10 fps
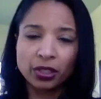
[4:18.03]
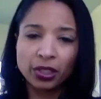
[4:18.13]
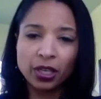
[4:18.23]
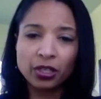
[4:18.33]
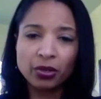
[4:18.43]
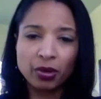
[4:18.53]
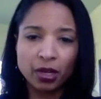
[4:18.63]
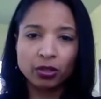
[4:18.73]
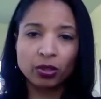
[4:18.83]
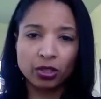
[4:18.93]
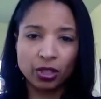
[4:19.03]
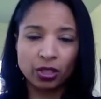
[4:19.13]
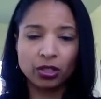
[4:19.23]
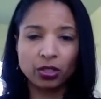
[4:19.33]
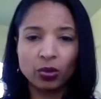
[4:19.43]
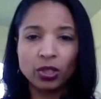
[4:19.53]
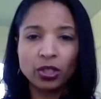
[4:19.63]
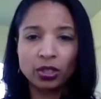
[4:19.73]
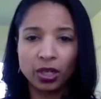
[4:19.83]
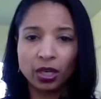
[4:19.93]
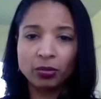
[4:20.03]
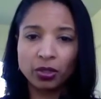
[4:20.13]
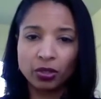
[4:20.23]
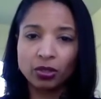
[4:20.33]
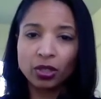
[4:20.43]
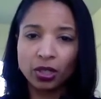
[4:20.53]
they're telling you how to adjust and tweak your game so you